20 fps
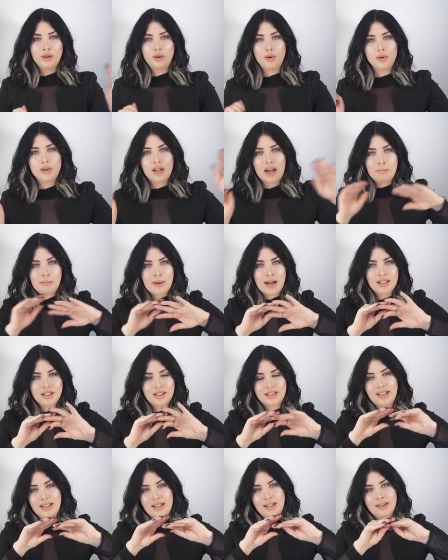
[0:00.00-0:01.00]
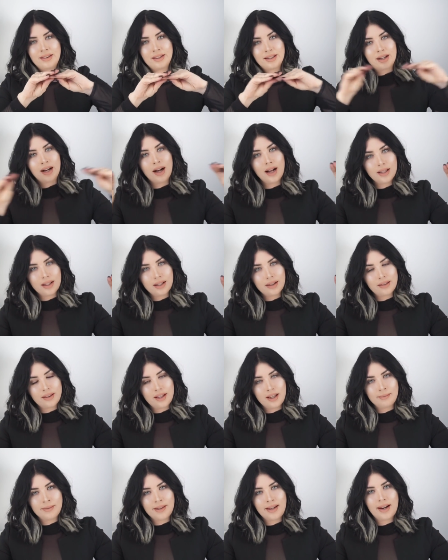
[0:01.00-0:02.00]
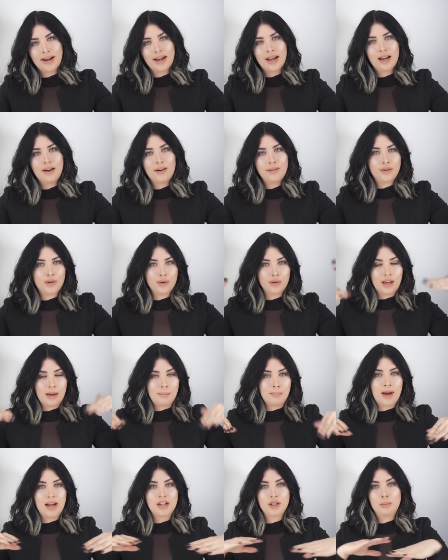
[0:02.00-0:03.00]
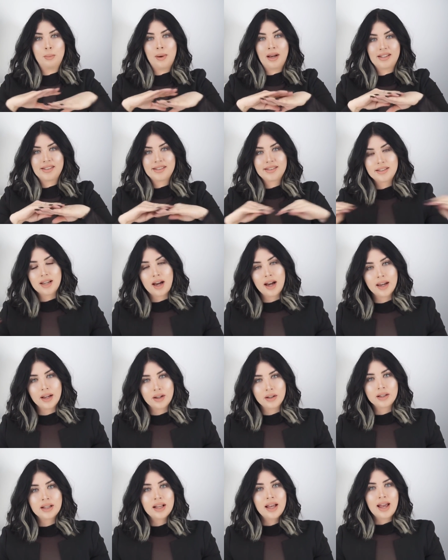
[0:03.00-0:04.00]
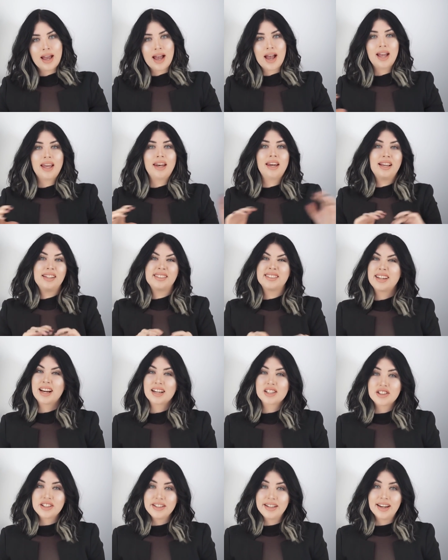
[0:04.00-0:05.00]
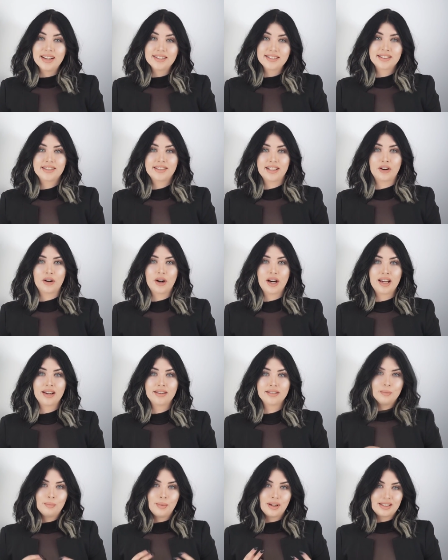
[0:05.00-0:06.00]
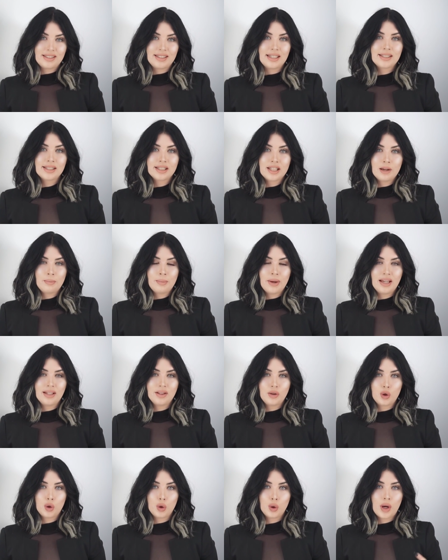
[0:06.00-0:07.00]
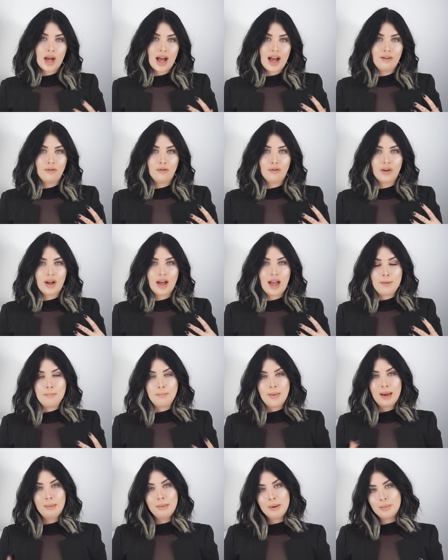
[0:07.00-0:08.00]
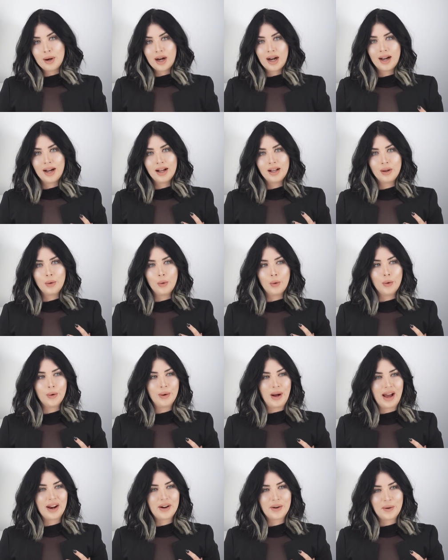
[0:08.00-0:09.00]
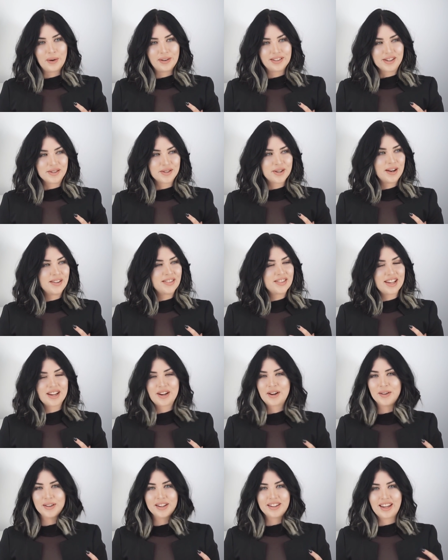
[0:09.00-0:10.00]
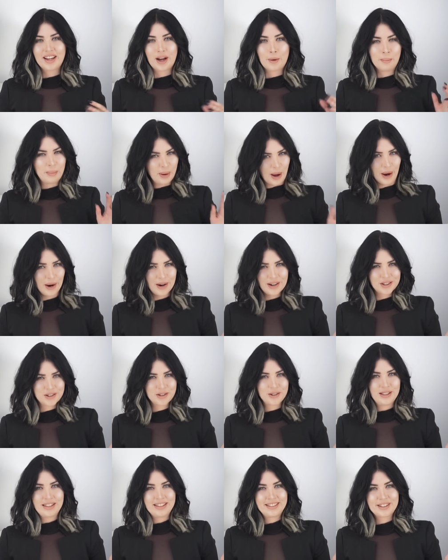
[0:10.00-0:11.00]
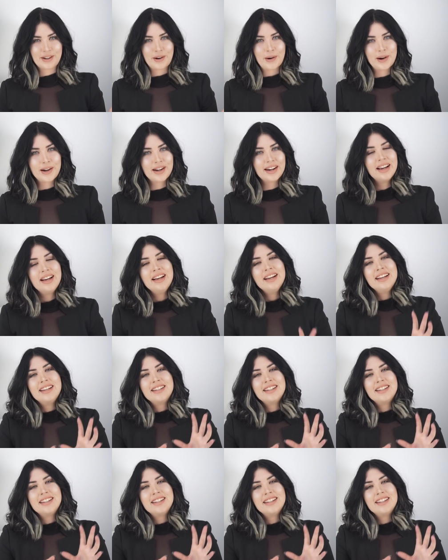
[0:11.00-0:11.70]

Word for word: do they match like the color theme that I have? Do they match my style? And is it actually necessary? My sixth tip is to have a maybe pile or I don't know, sometimes I call it like a purgatory zone.